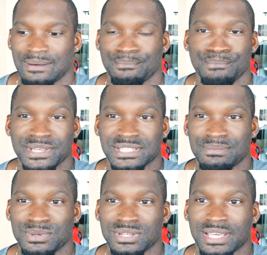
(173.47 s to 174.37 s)

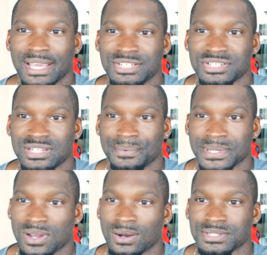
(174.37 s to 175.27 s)
miscommunication in
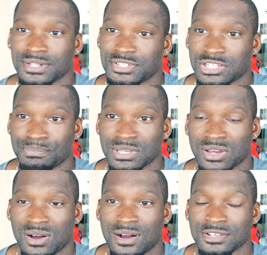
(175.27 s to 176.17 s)
regard to the shipping
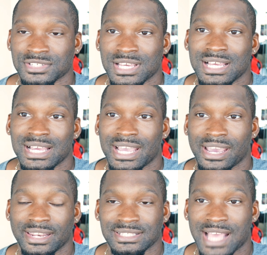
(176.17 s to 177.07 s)
cost,
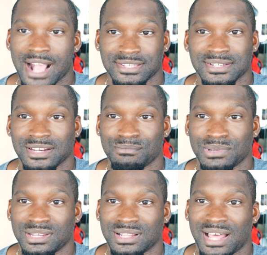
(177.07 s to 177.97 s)
and it's actually gonna
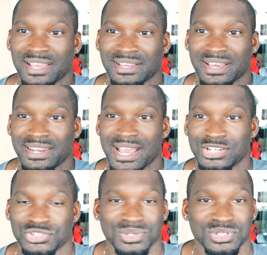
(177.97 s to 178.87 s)
be like an
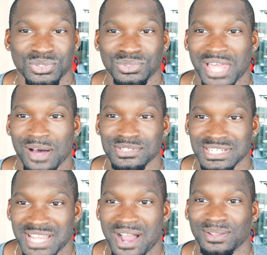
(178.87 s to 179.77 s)
extra
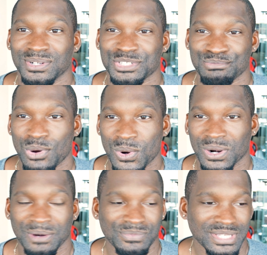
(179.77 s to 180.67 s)
$2,000 more.